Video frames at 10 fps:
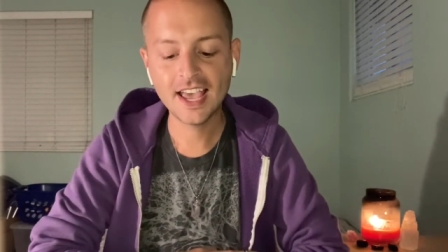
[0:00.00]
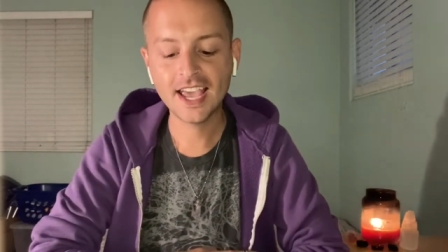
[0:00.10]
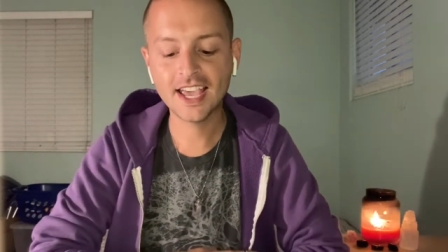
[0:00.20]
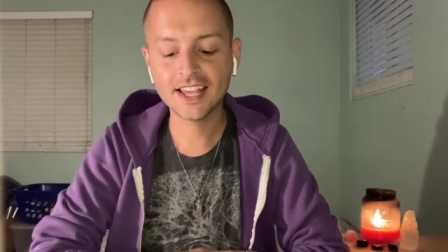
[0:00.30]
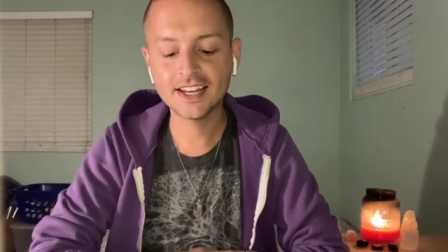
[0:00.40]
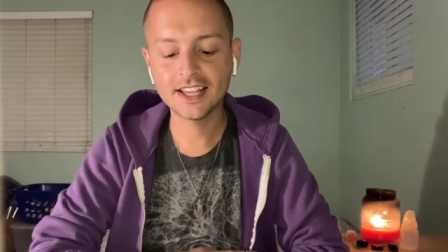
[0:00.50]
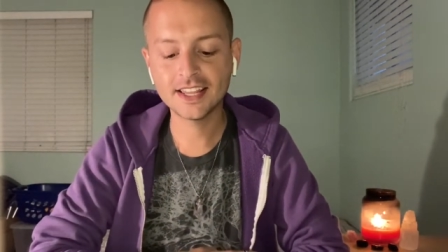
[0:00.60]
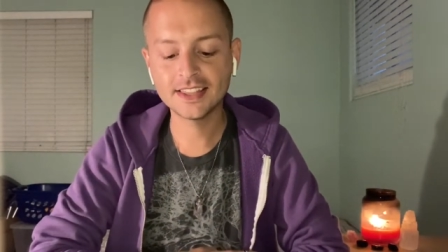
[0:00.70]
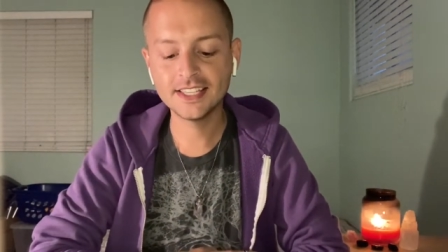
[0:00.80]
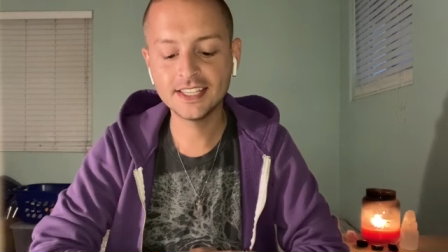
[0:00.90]
And
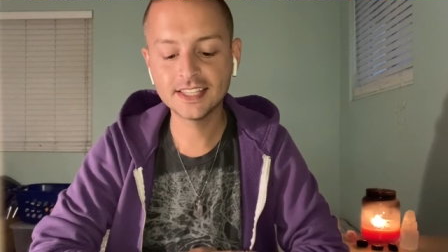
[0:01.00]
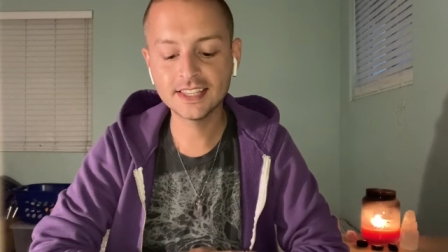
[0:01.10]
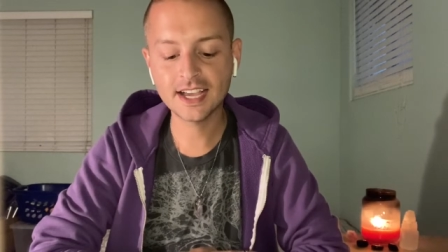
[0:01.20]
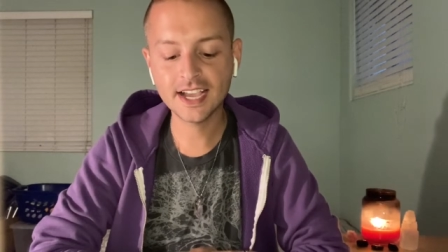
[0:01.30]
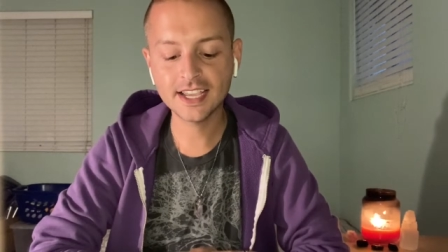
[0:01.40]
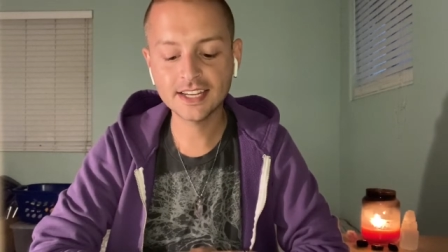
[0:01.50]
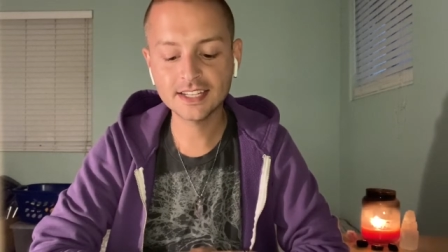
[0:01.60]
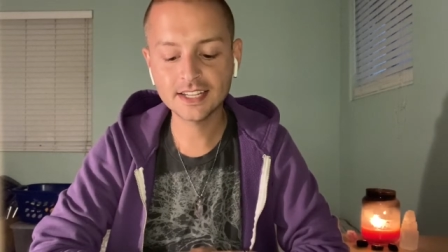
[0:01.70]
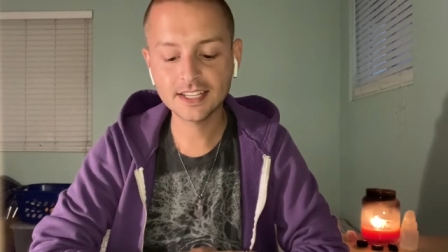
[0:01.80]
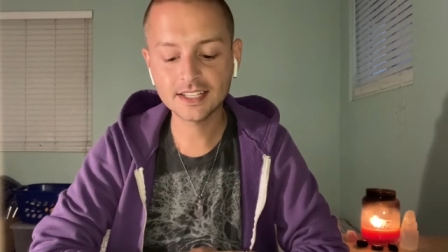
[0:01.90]
the
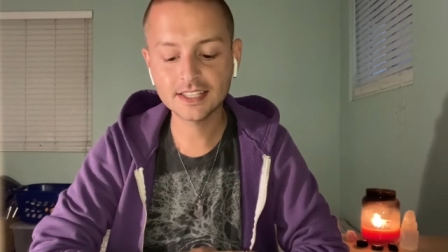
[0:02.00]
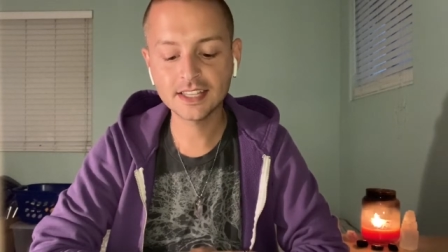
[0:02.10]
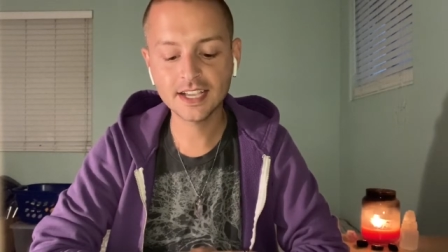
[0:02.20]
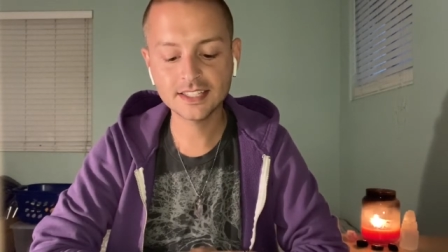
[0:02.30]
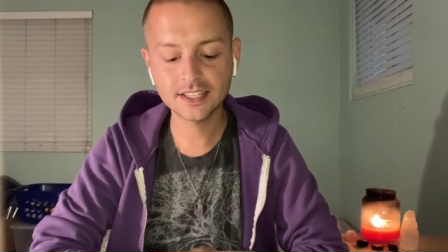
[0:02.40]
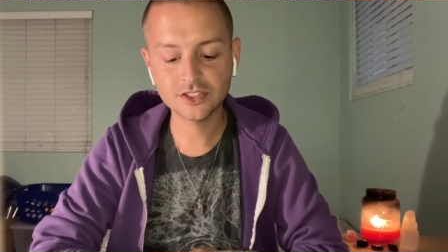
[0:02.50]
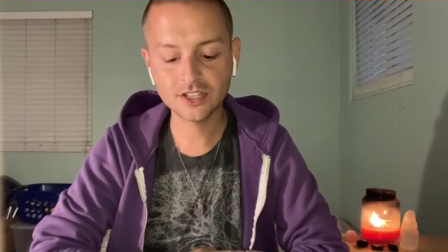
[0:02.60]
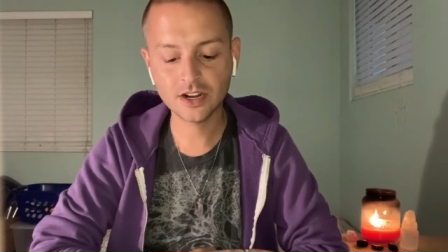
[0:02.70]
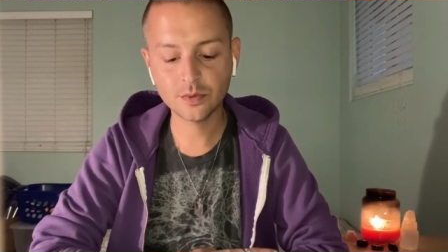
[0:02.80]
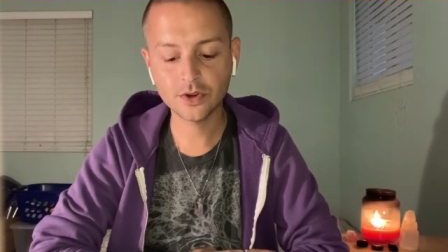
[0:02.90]
line, the lines that stood
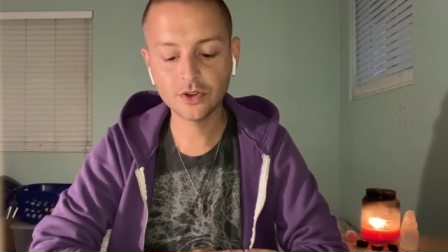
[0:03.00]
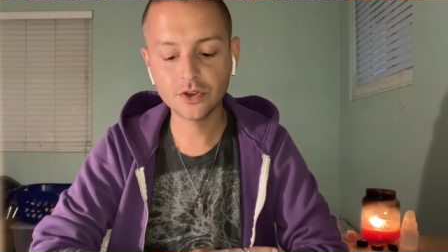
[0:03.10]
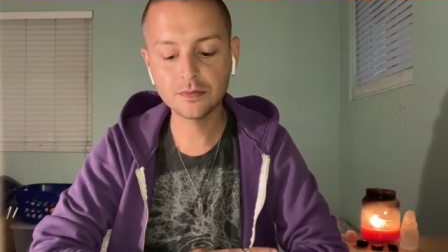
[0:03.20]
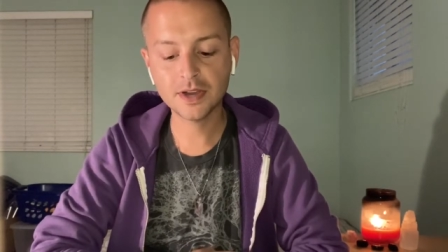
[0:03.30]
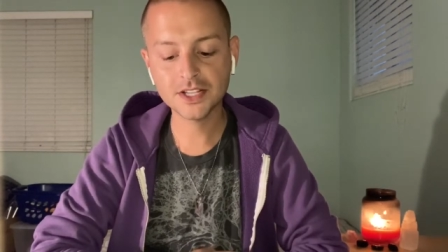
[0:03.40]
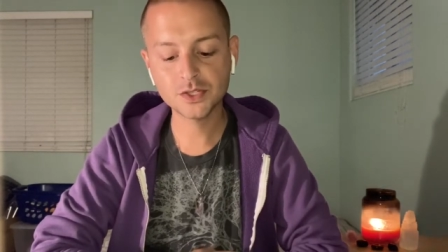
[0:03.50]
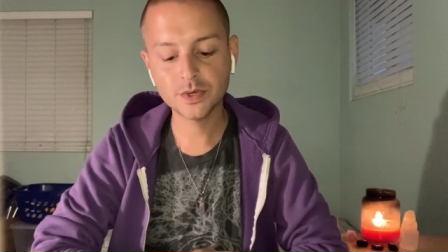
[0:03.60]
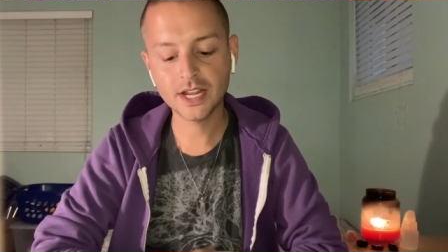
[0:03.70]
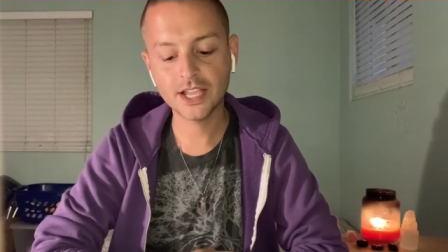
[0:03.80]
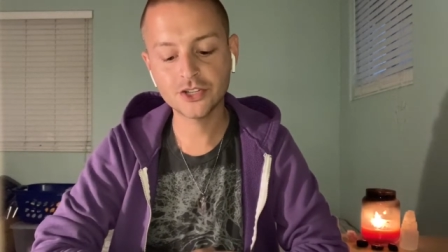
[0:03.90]
out were goodbye,
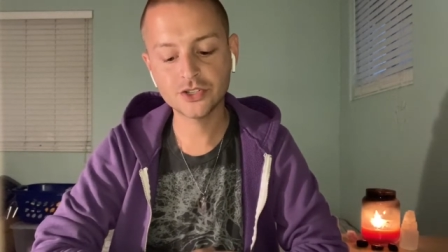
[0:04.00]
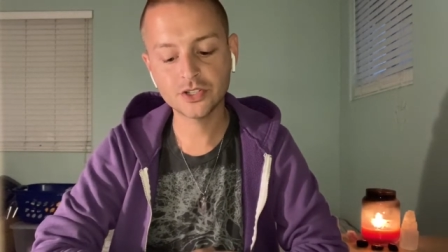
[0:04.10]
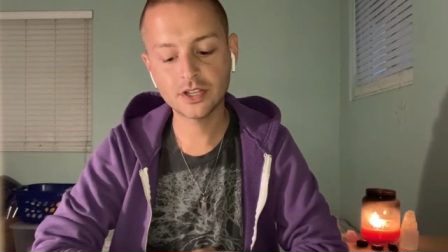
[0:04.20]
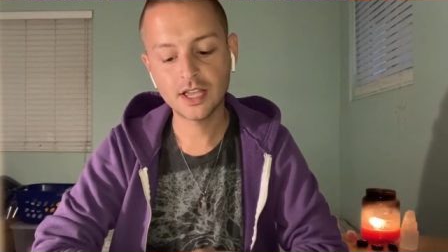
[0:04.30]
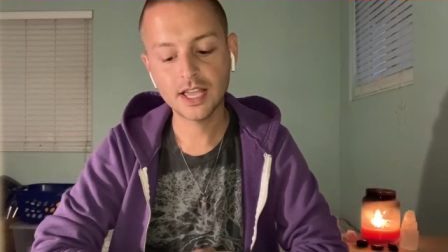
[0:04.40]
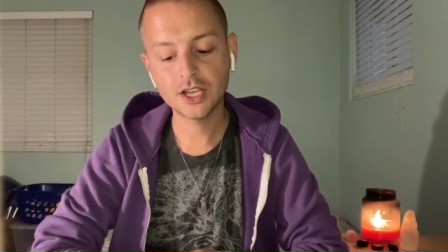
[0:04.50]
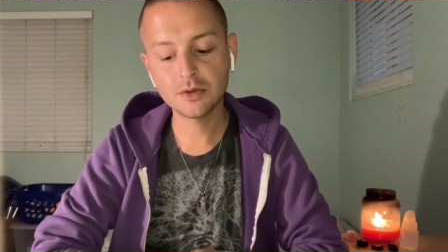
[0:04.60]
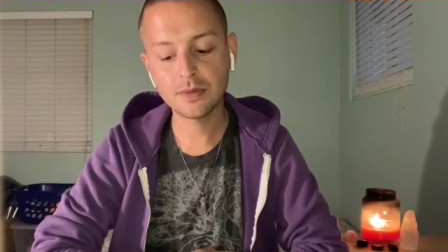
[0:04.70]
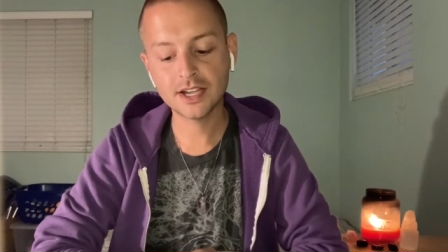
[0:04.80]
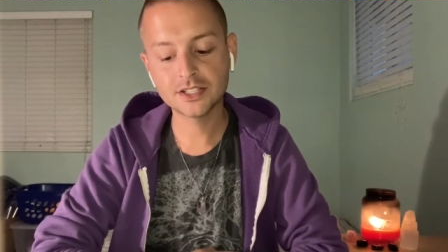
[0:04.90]
sweet angel, and
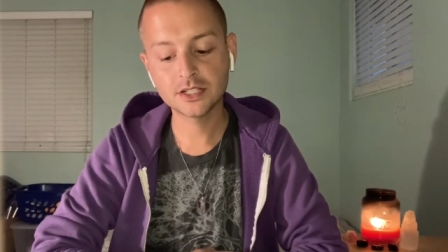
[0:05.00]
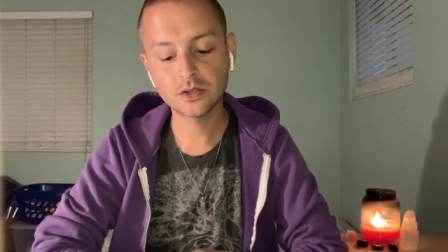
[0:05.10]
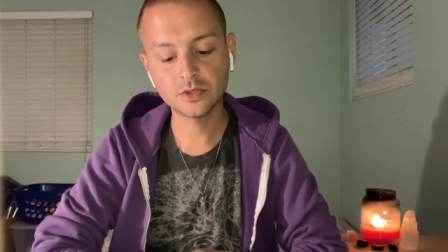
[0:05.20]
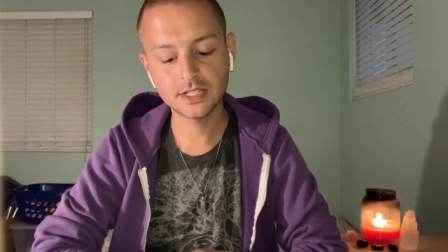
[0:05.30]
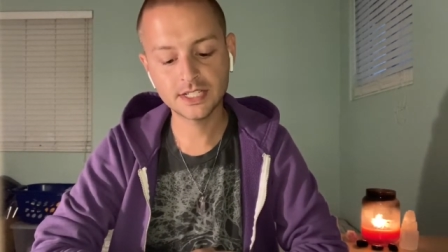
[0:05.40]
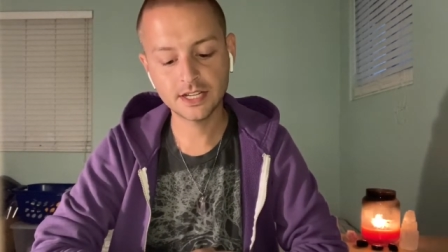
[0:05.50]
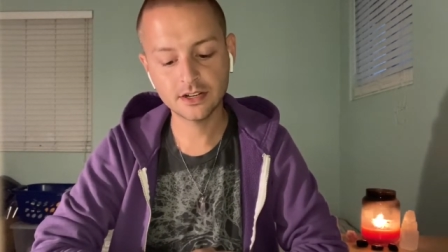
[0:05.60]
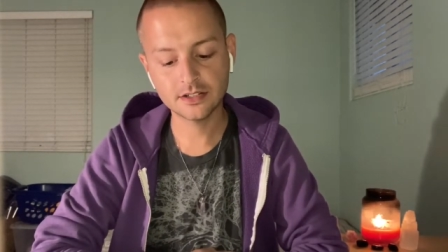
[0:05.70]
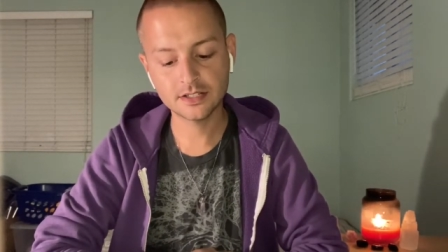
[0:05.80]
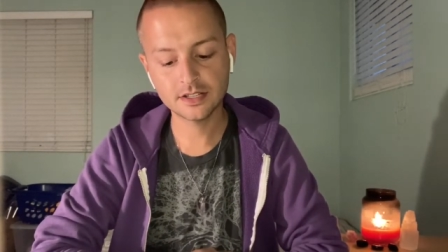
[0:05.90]
goodbye to lonely
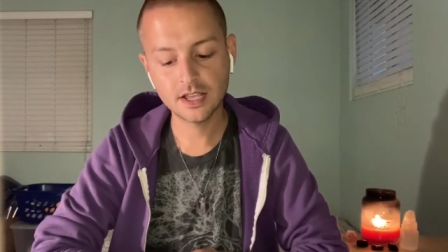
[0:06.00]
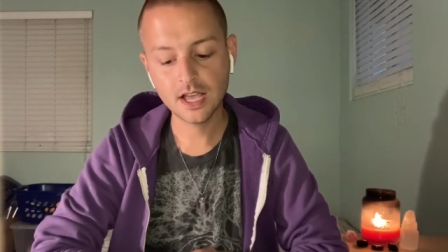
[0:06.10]
tears.